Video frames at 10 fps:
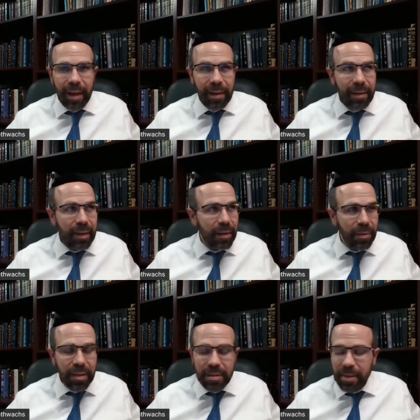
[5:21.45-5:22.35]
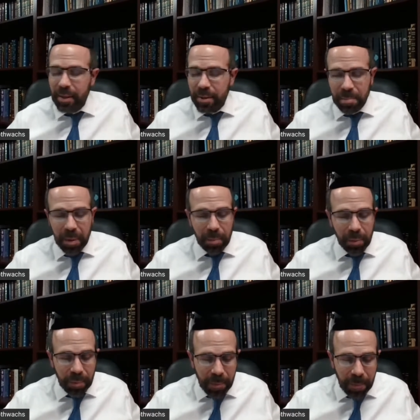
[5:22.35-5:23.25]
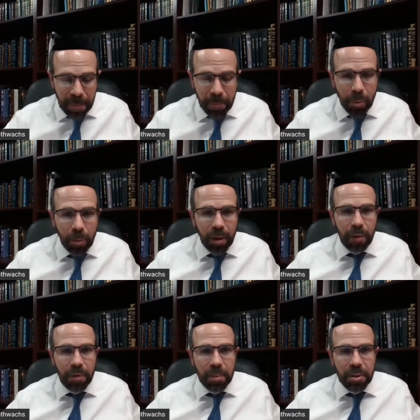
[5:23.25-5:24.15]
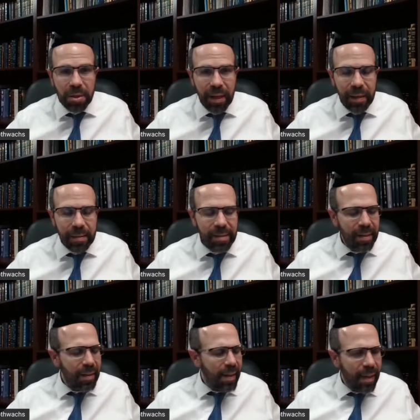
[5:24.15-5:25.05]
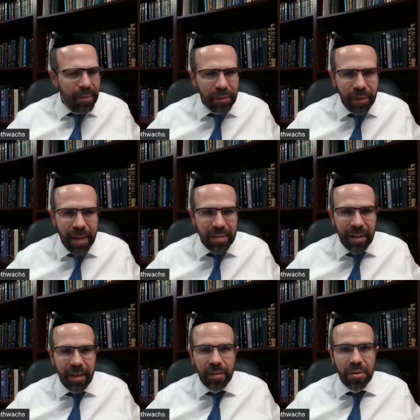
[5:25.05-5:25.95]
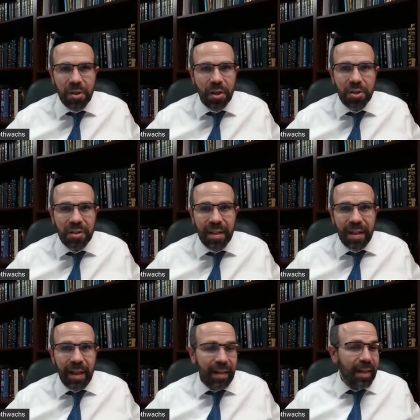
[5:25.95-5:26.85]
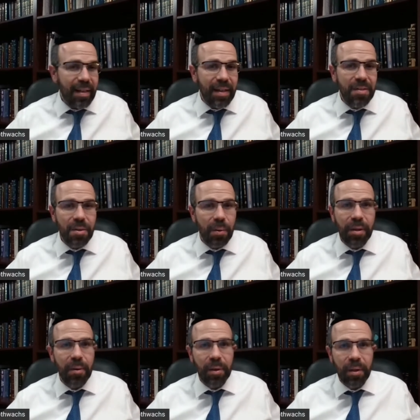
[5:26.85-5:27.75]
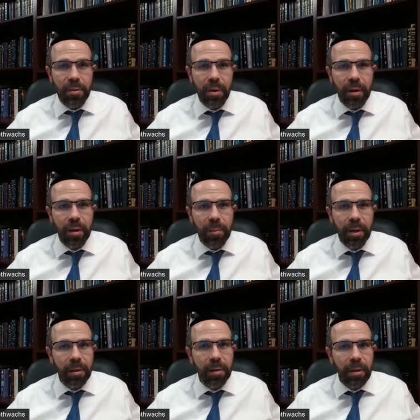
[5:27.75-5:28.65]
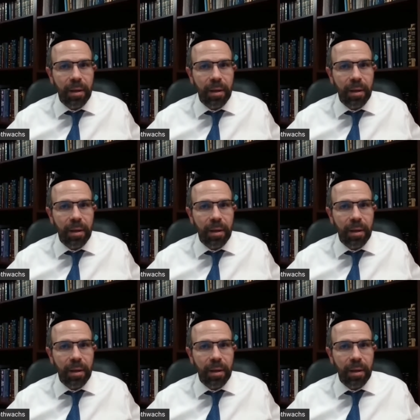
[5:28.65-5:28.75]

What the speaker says: And here he sees people poring over the Mishnayos, having fascinating discussions, and again, he has no idea what they're talking about.